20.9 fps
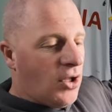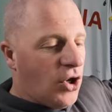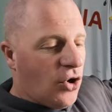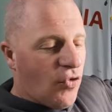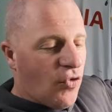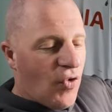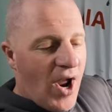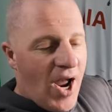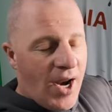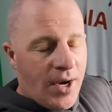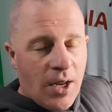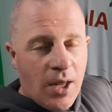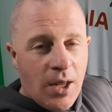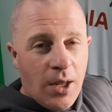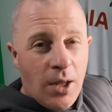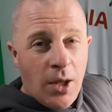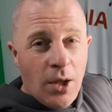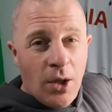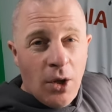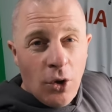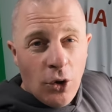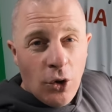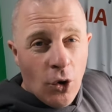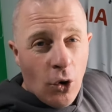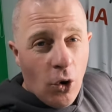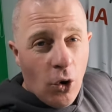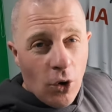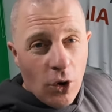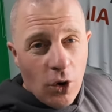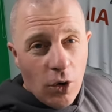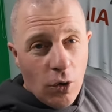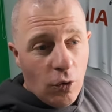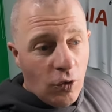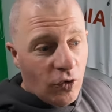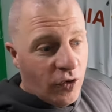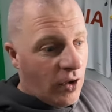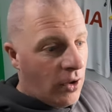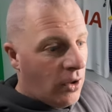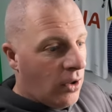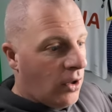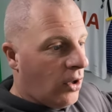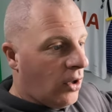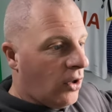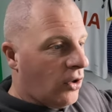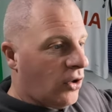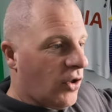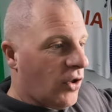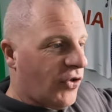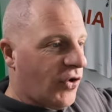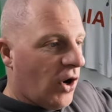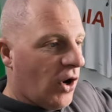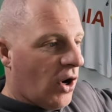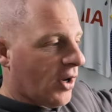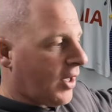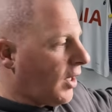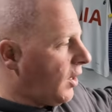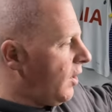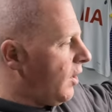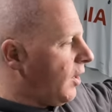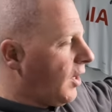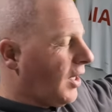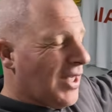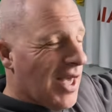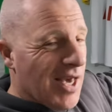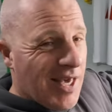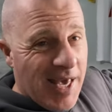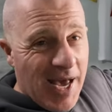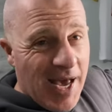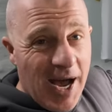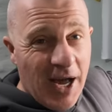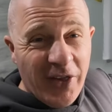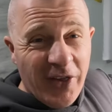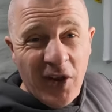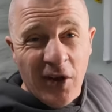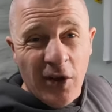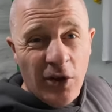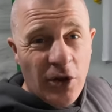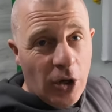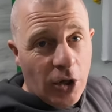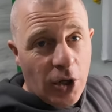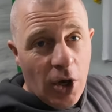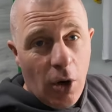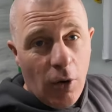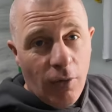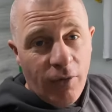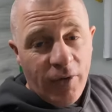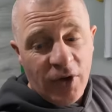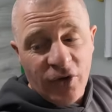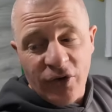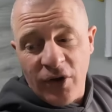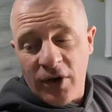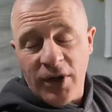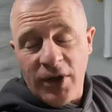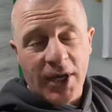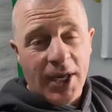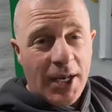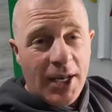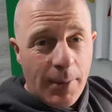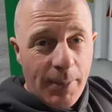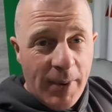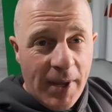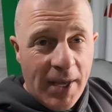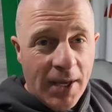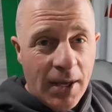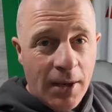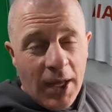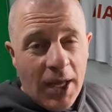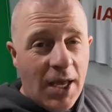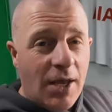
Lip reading: your gran, your uncles, your dog, your cat, your goldfish, your guinea pig.